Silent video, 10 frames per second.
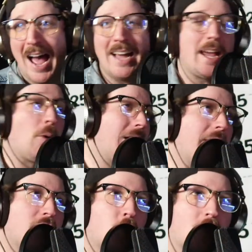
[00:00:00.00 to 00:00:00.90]
Yeah, we're
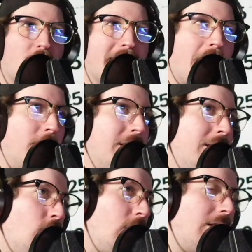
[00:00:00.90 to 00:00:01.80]
live on Twitch right now.
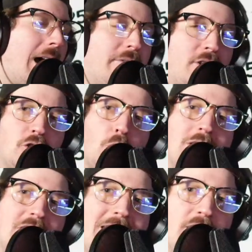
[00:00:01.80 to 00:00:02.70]
We are live on
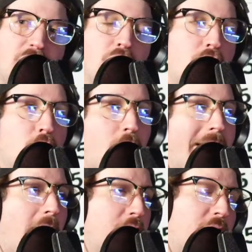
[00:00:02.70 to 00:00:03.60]
Twitch and YouTube
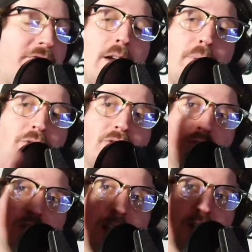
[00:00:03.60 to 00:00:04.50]
right now. You can find both of
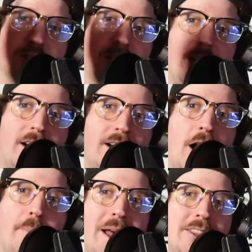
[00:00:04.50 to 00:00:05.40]
those channels
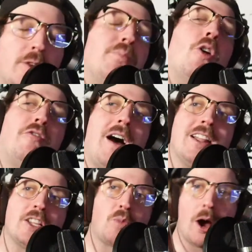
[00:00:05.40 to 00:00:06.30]
up at the
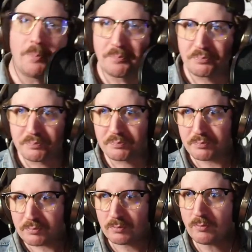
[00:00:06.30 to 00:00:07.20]
profile as well.
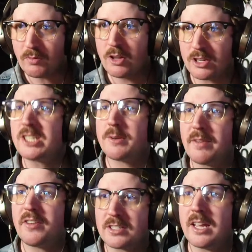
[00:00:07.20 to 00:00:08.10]
It needs to
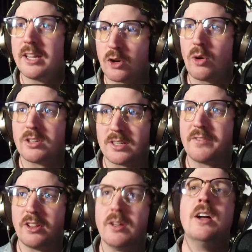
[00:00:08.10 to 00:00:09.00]
be fixed in the chorus.
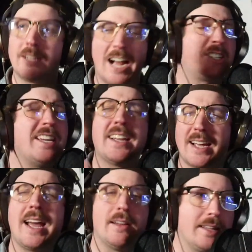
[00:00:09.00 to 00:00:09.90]
Feel Gotcha.
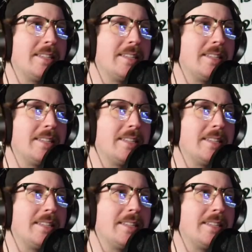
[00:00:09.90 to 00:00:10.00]
Yeah.